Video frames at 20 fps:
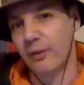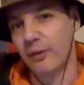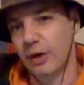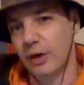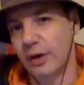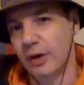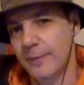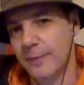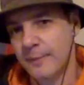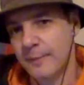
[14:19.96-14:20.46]

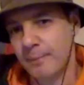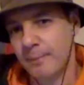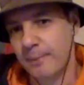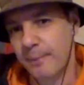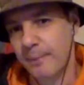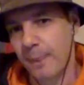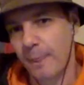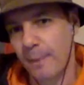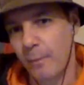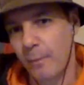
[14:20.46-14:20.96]
were
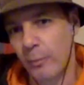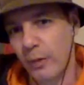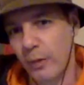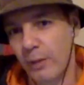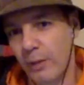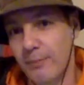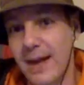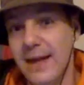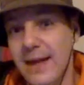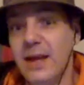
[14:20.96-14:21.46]

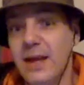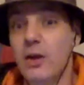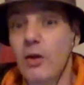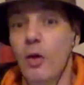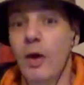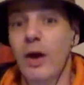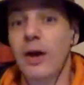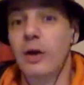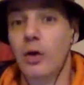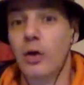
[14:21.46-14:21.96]
making
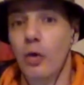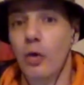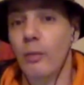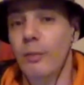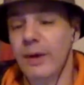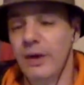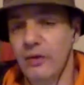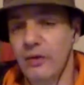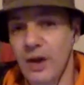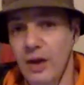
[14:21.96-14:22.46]
the right call
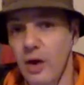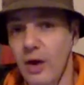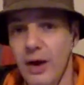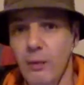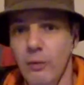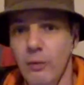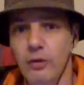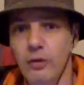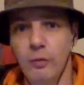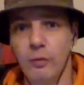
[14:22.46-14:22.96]
because their line
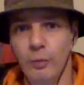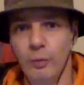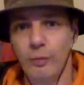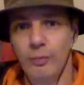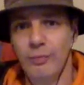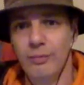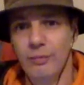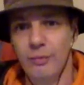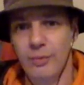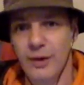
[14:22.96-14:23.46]
out was,
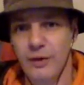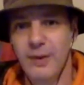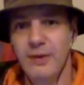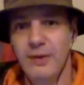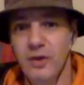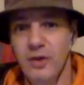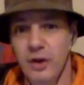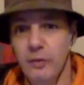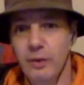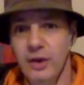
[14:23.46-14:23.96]

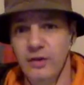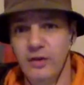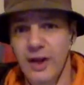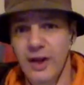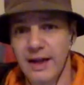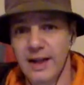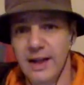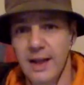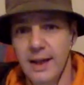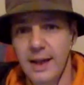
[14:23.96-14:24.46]
especially under
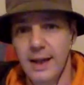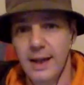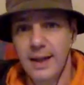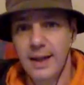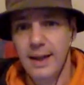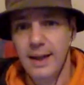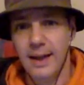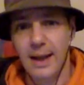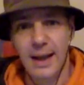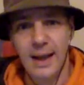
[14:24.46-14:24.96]
Riccatelli,
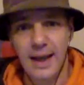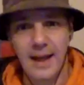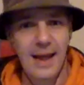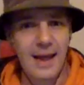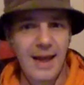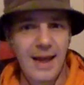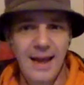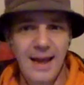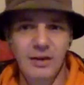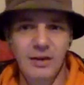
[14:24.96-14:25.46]

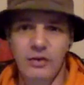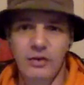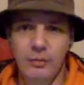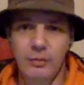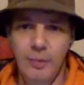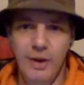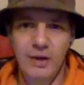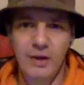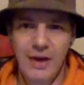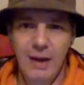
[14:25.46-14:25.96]
his
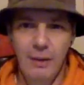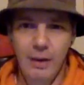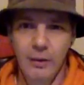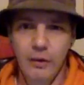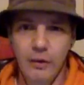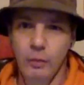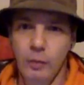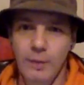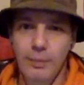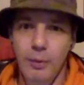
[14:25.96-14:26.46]

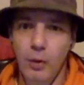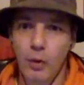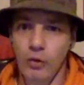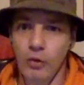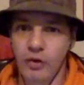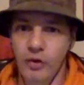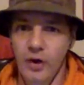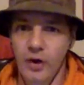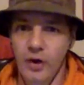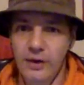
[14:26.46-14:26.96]
arrows were poor
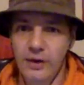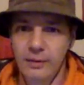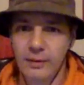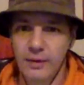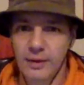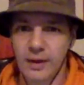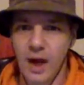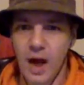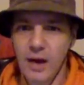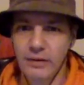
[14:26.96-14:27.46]
tonight,
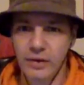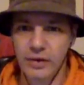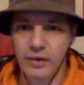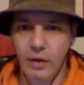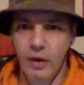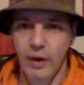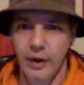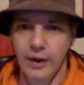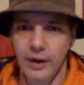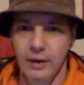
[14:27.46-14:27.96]

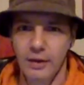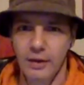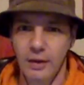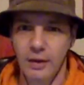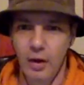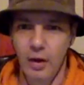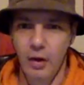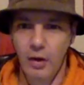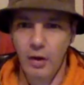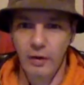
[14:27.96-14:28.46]
overthrowing
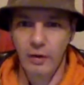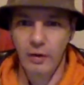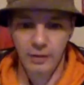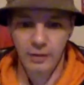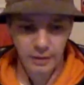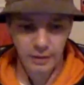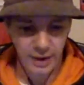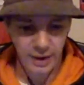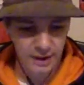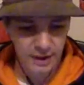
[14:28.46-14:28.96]

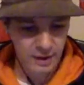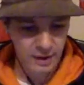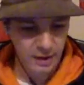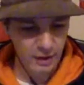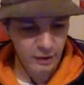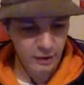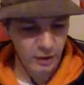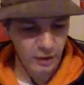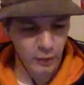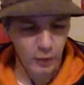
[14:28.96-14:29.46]
on
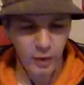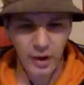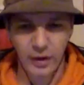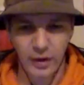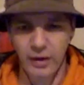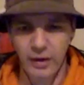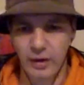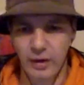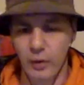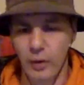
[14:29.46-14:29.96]

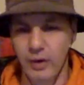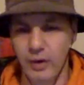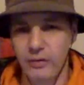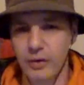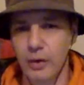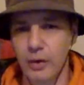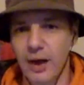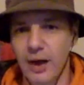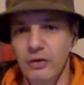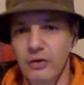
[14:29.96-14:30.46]
quite a
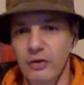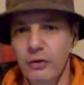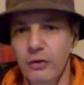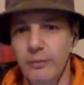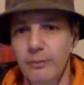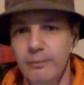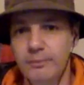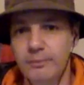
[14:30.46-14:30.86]
few occasions.